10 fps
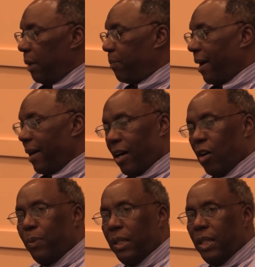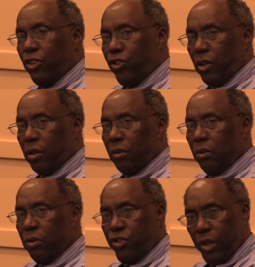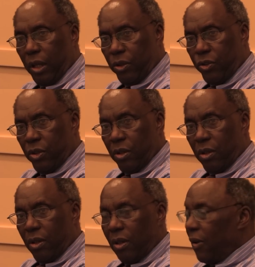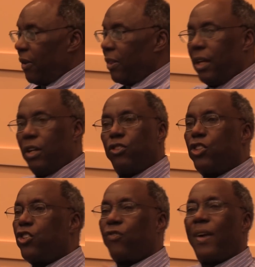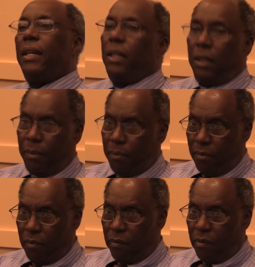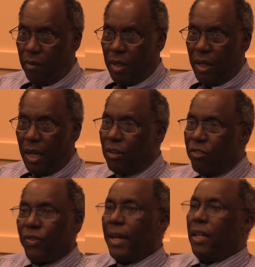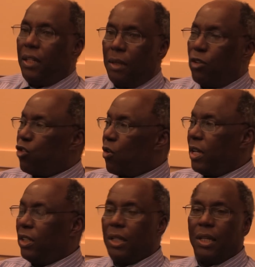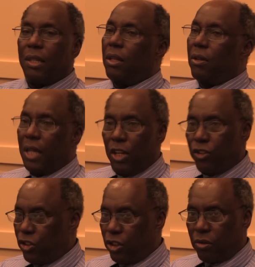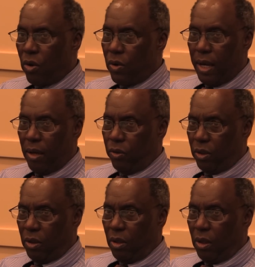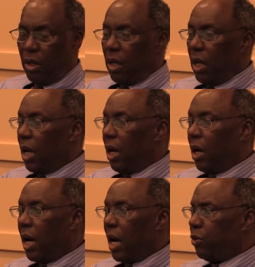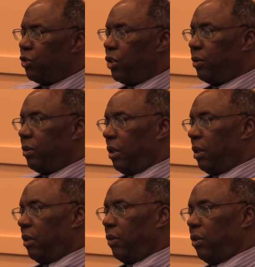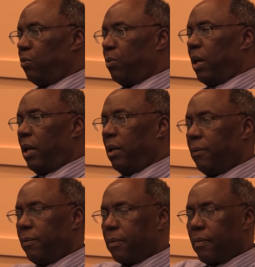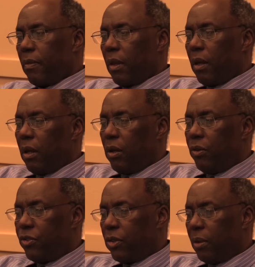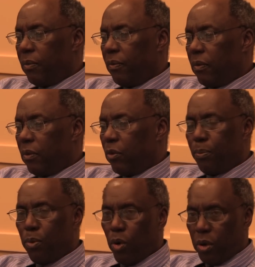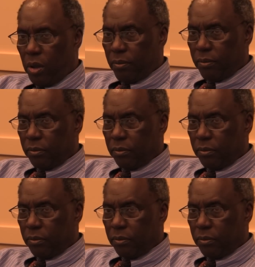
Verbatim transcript: by helping these young sailors, they are just fighting them and trying to get their cases thrown out. I was just interviewed by some reporter